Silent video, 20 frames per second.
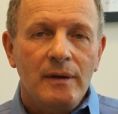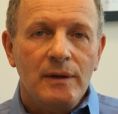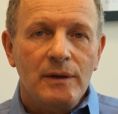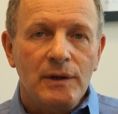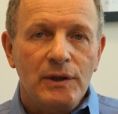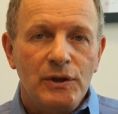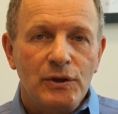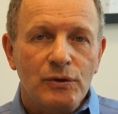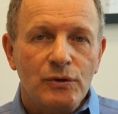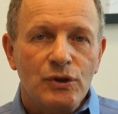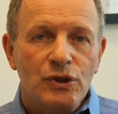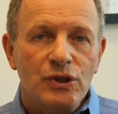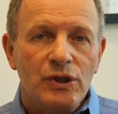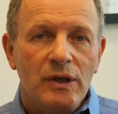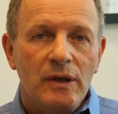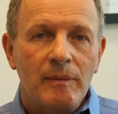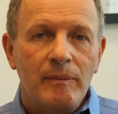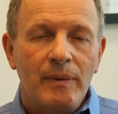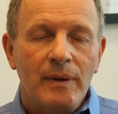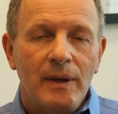
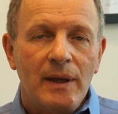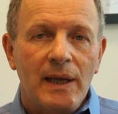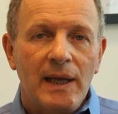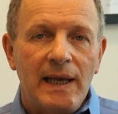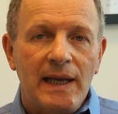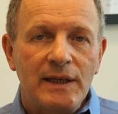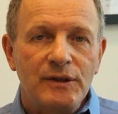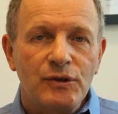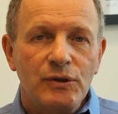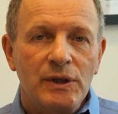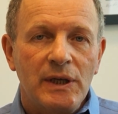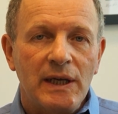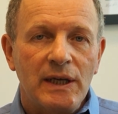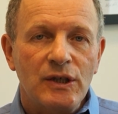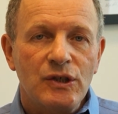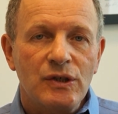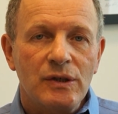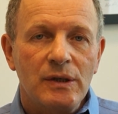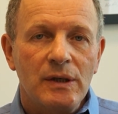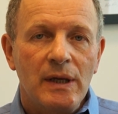leadership,
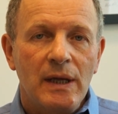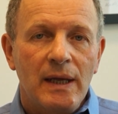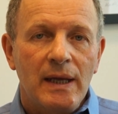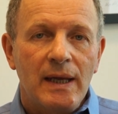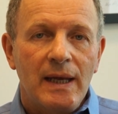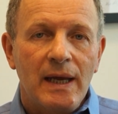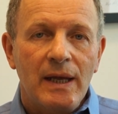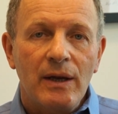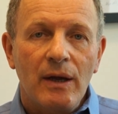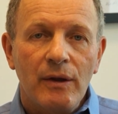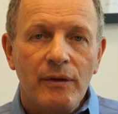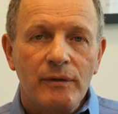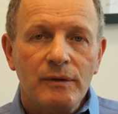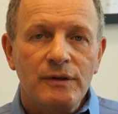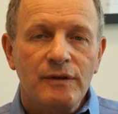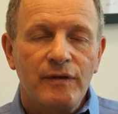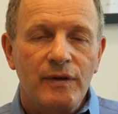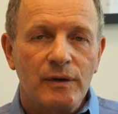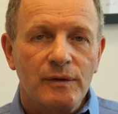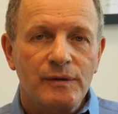education, and other
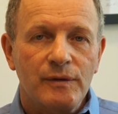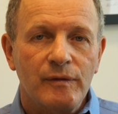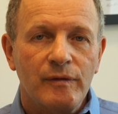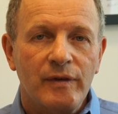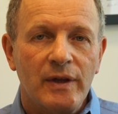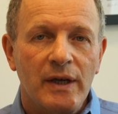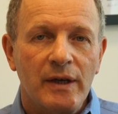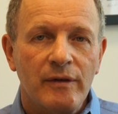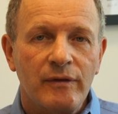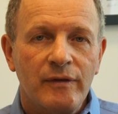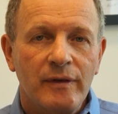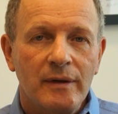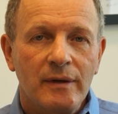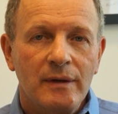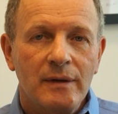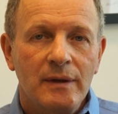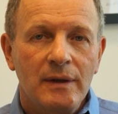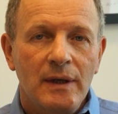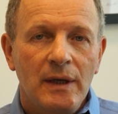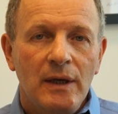spheres of life.
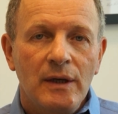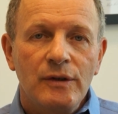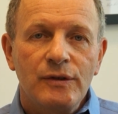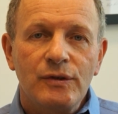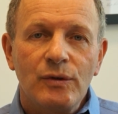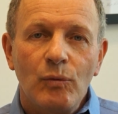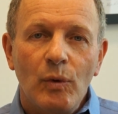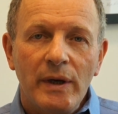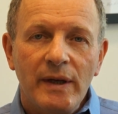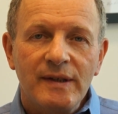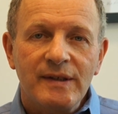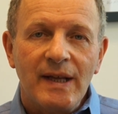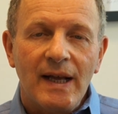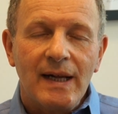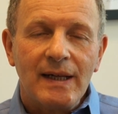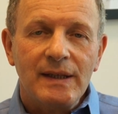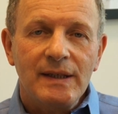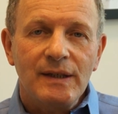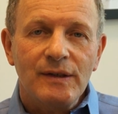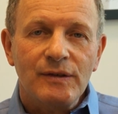So what
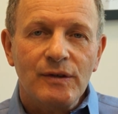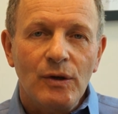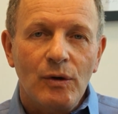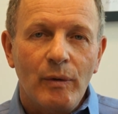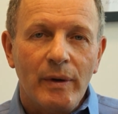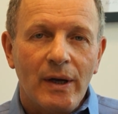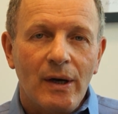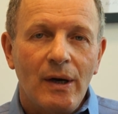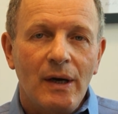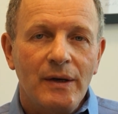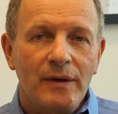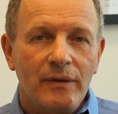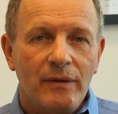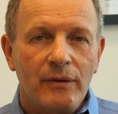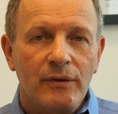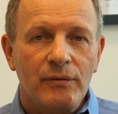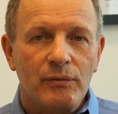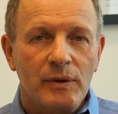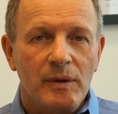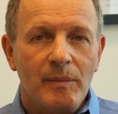exactly is going on in the
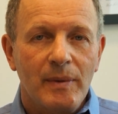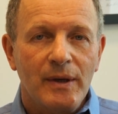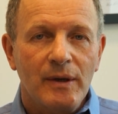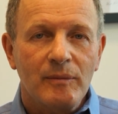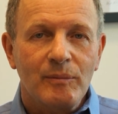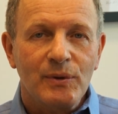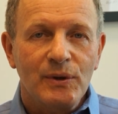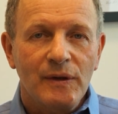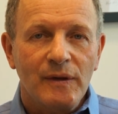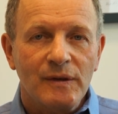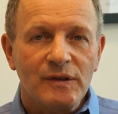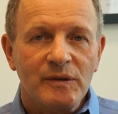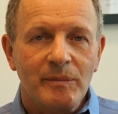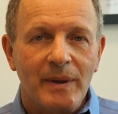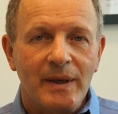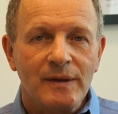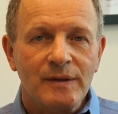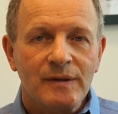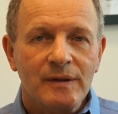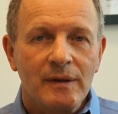3-minute breathing
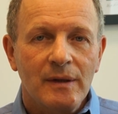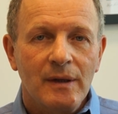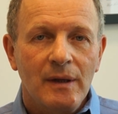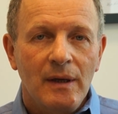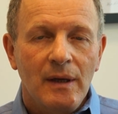space?